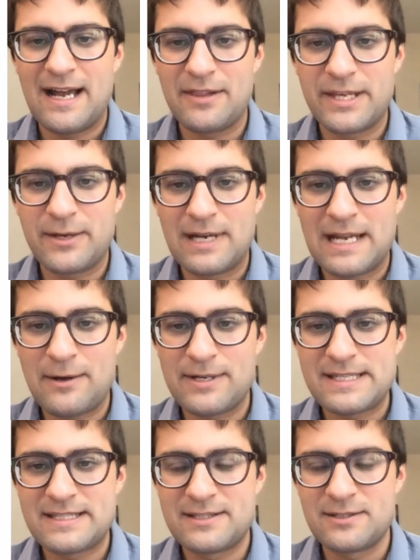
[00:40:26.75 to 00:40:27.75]
how they allow
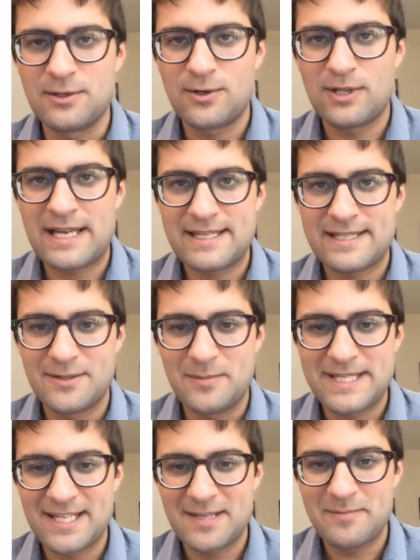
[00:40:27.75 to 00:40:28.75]
us to localize the
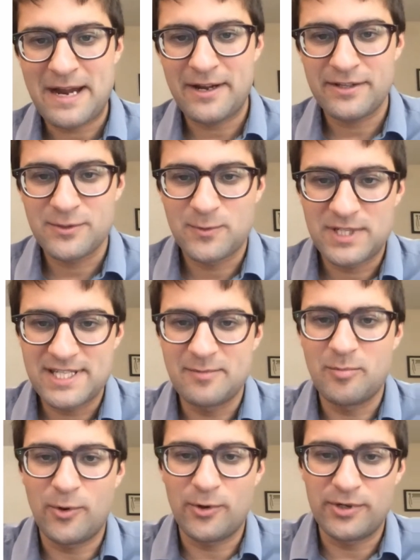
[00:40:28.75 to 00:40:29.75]
missing baryons, which is
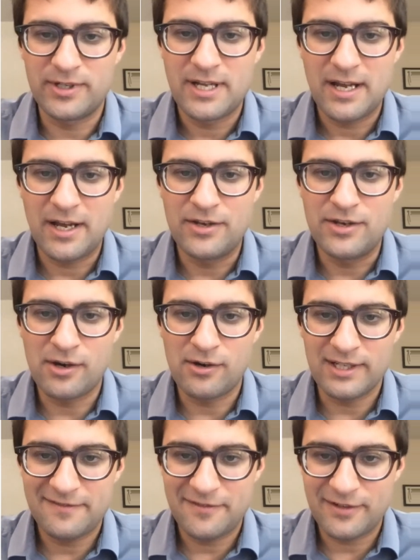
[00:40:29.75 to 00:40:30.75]
important not
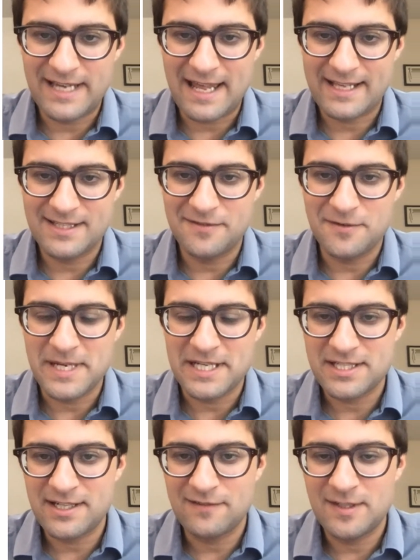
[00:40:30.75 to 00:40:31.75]
only for galaxy
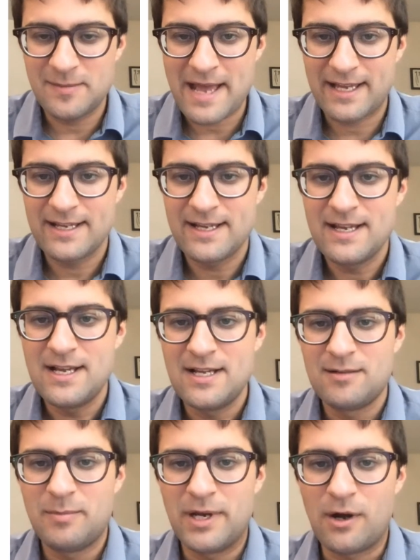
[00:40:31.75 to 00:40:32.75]
formation feedback,
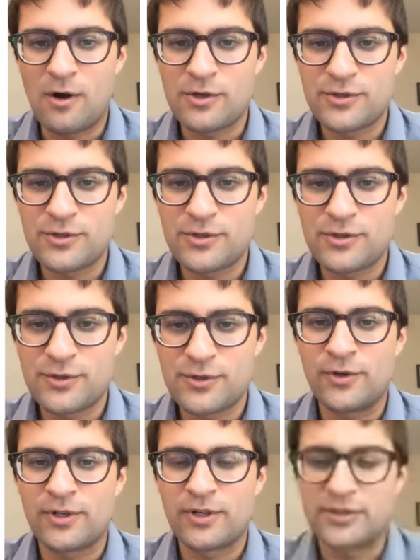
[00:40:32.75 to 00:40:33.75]
but also
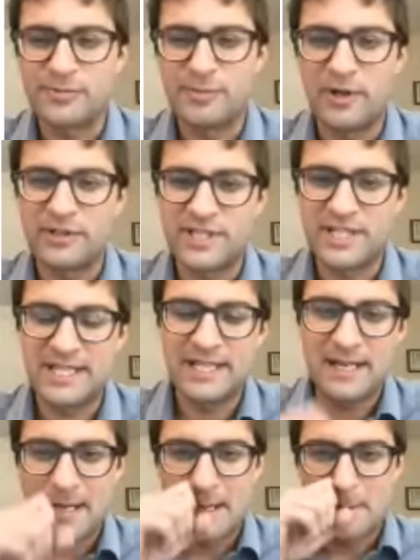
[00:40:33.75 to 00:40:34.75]
for cosmology
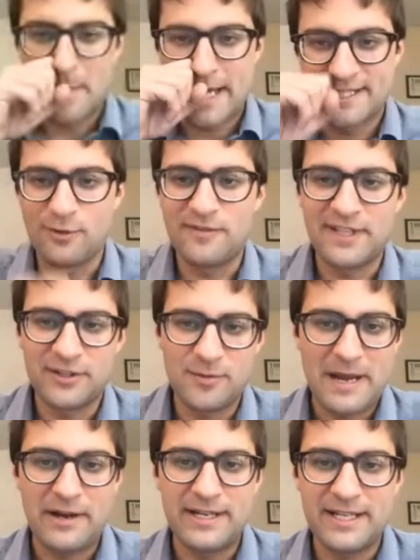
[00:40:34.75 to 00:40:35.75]
by solving
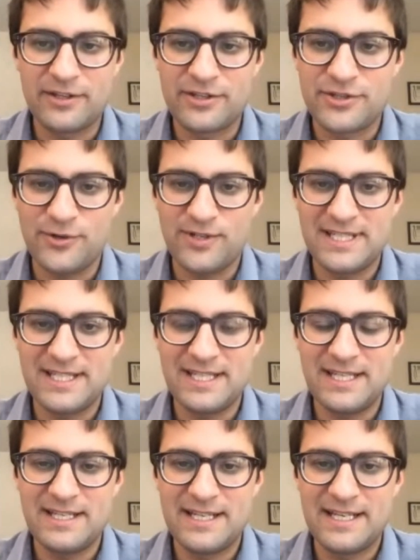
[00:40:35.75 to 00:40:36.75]
the baryonic uncertainty
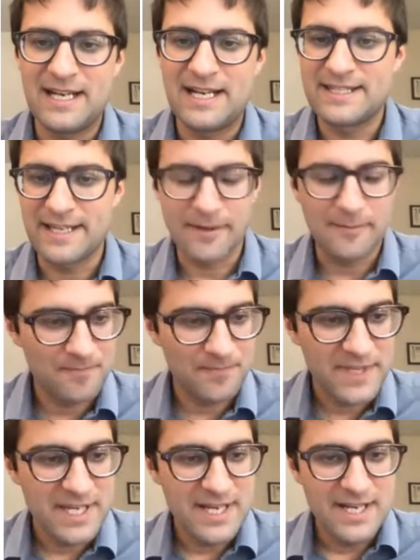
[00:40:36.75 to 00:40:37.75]
in lensing.
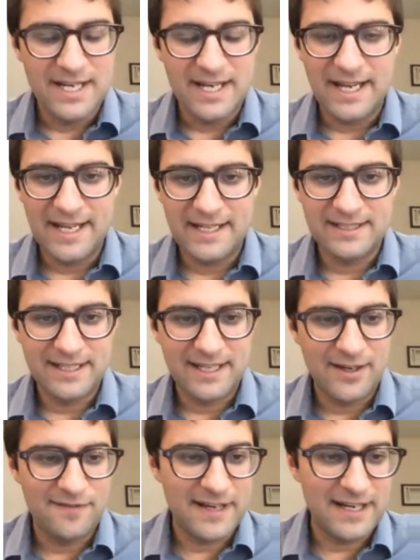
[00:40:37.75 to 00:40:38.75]
And
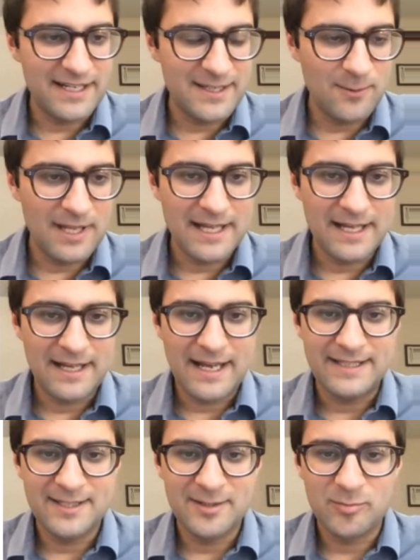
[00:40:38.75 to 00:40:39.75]
finally, while
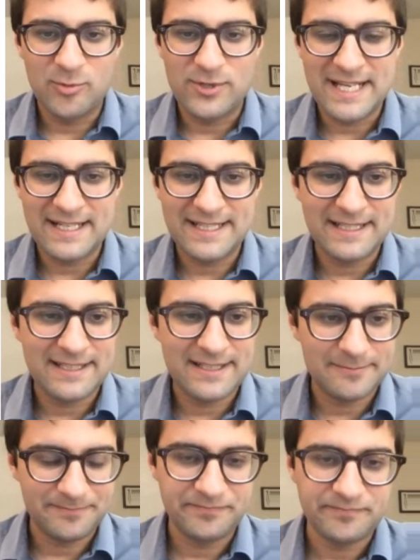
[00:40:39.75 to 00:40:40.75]
I didn't present it,